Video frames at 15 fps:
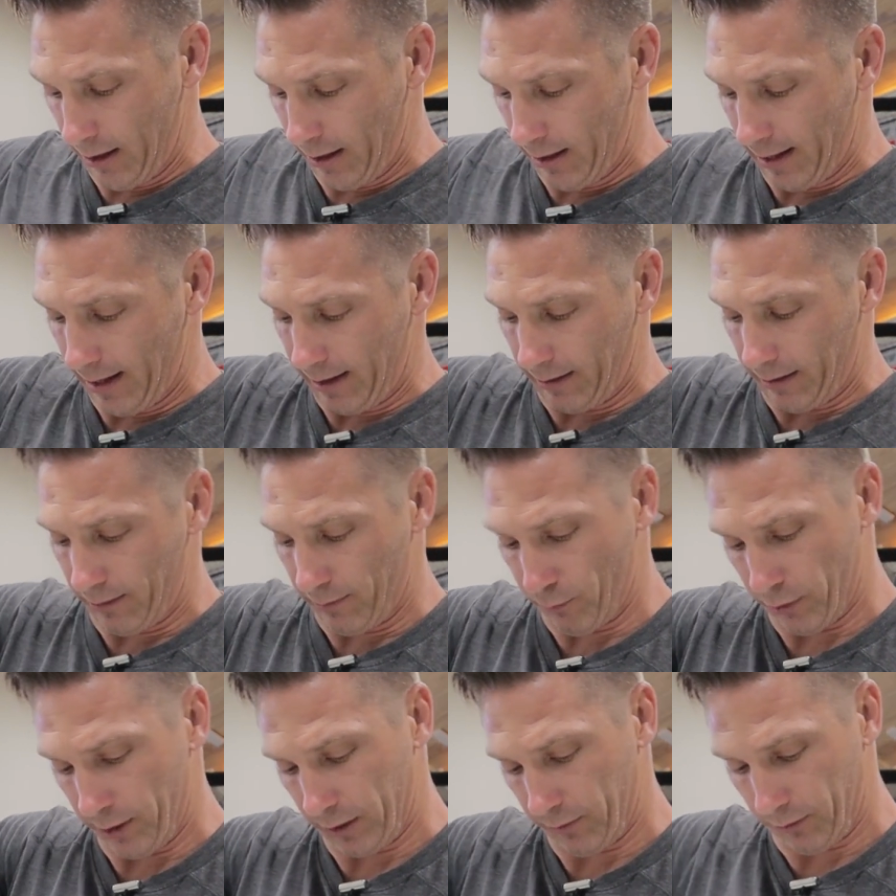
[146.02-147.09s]
you got a
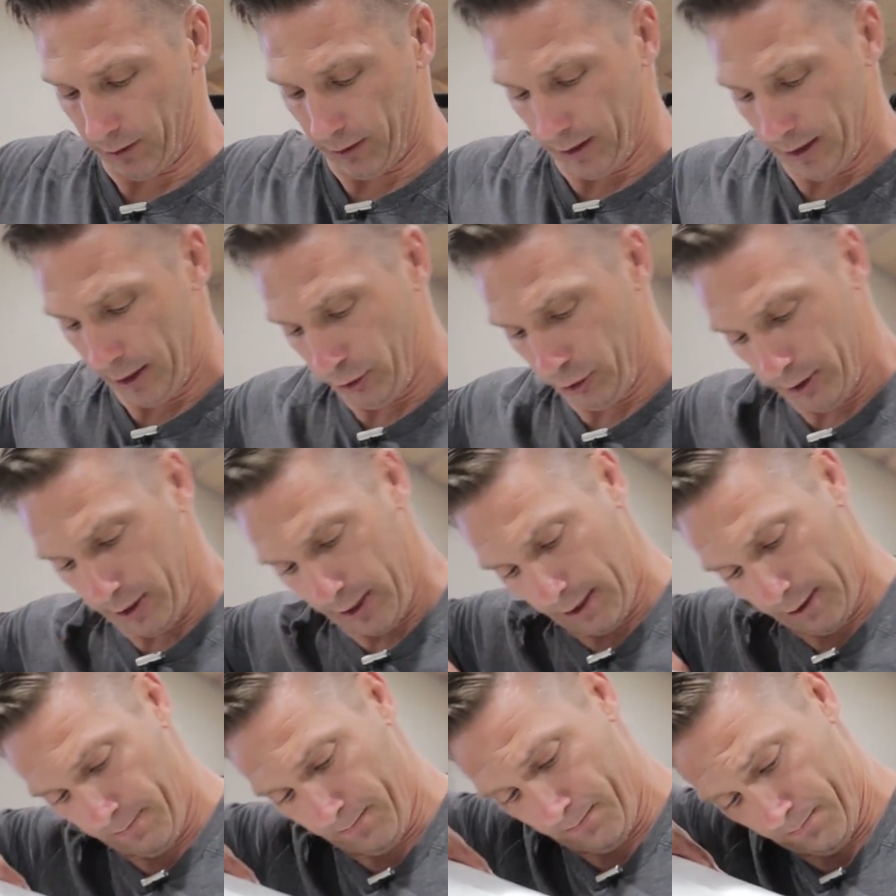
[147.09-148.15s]
place for
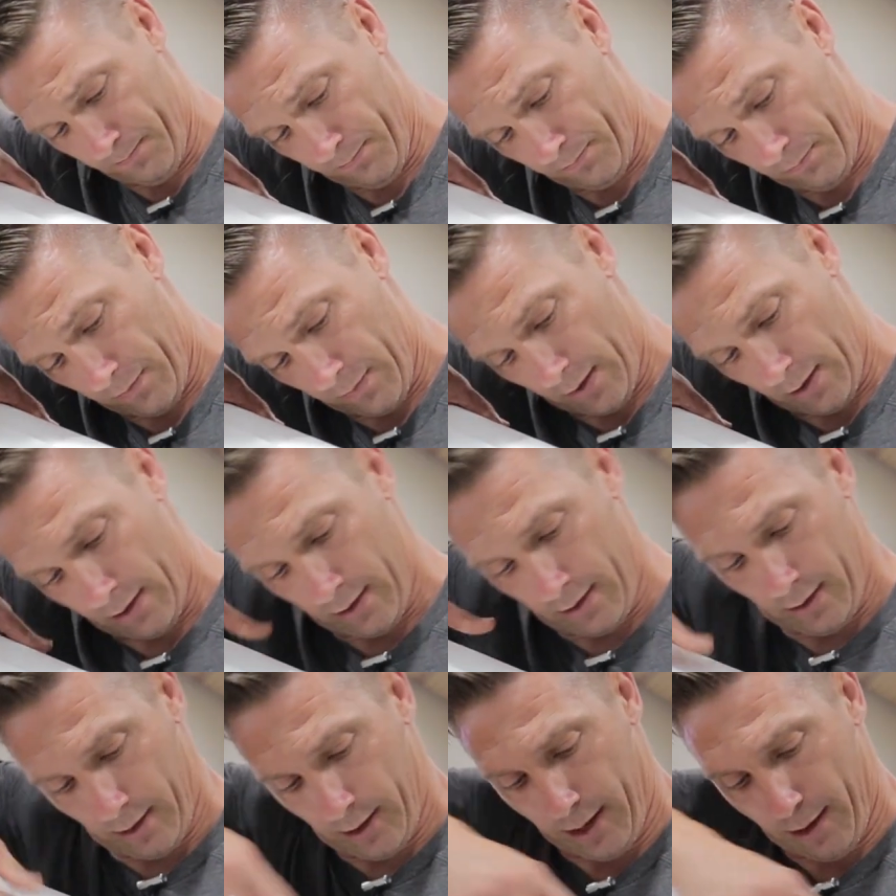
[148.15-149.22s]
Ethernet.
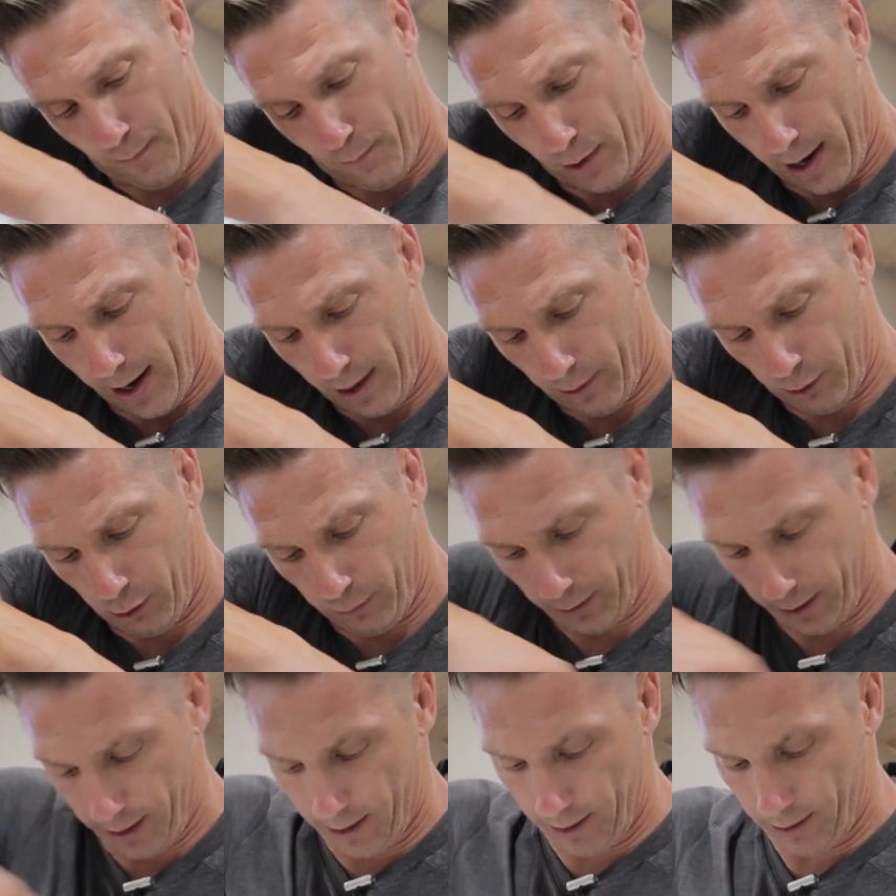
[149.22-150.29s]
You got power over
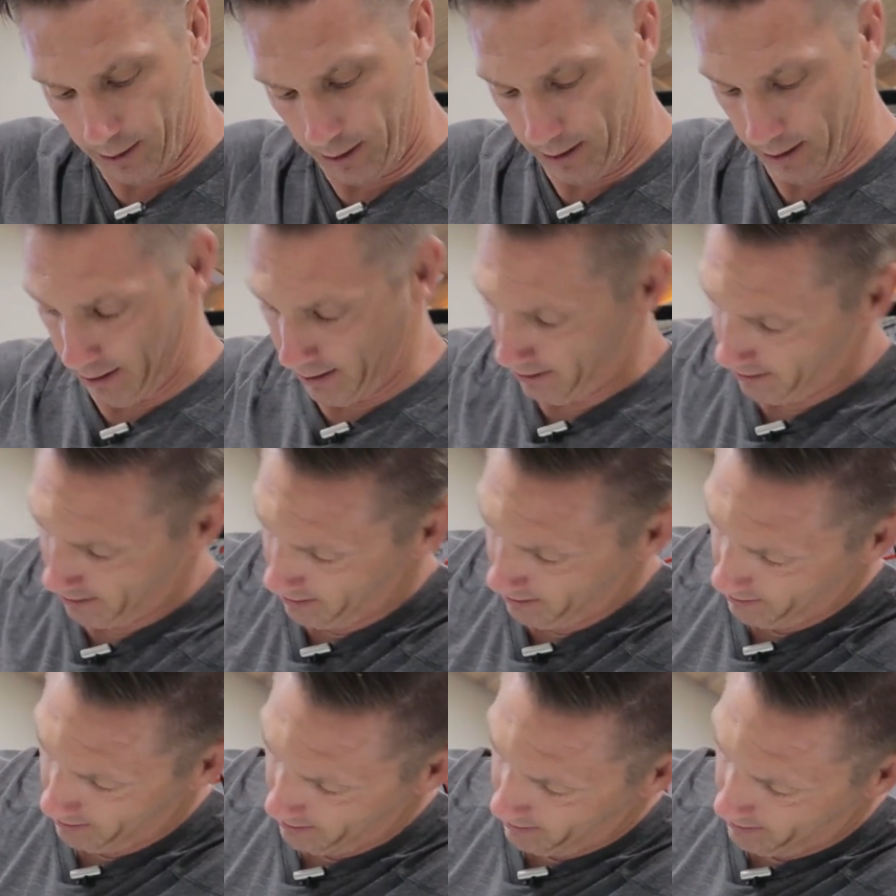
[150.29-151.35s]
here.
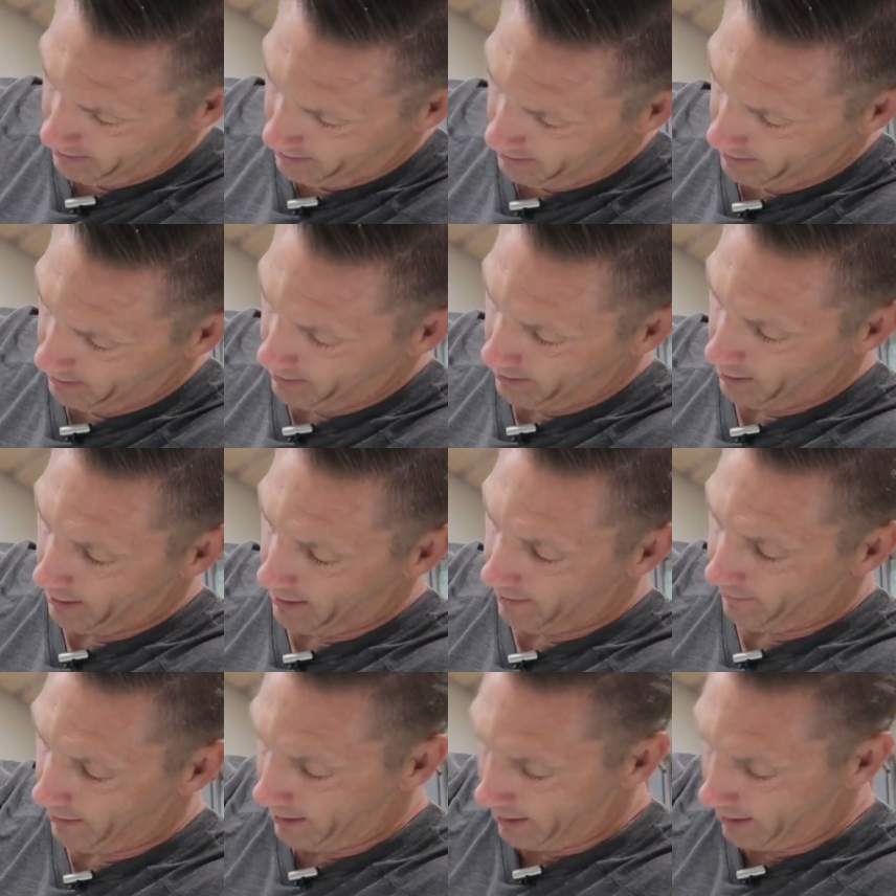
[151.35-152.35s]
And then you have an